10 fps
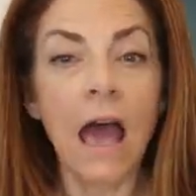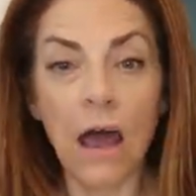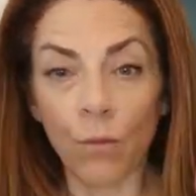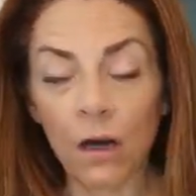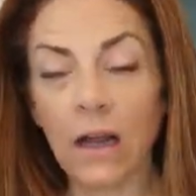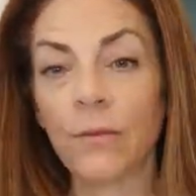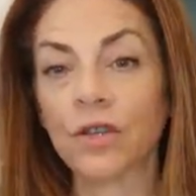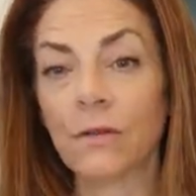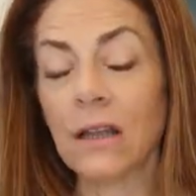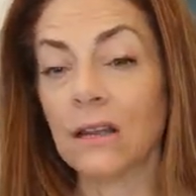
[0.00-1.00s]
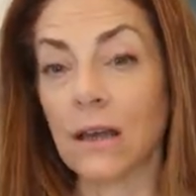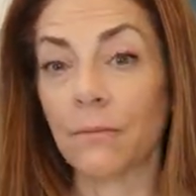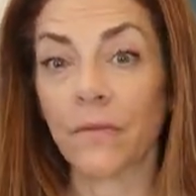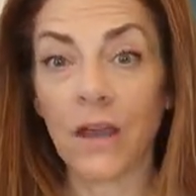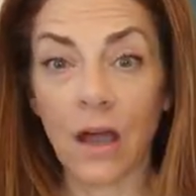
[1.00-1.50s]
And when I would drink
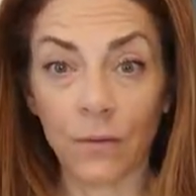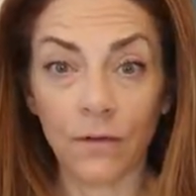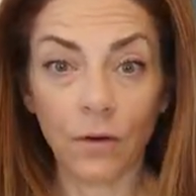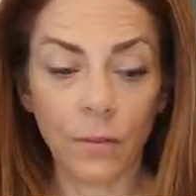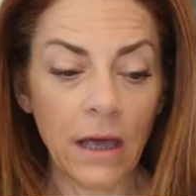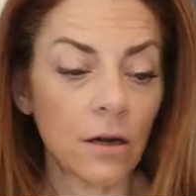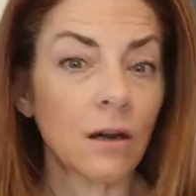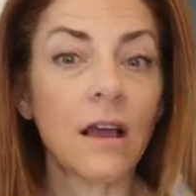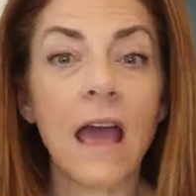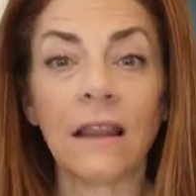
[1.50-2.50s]
them, I would feel better.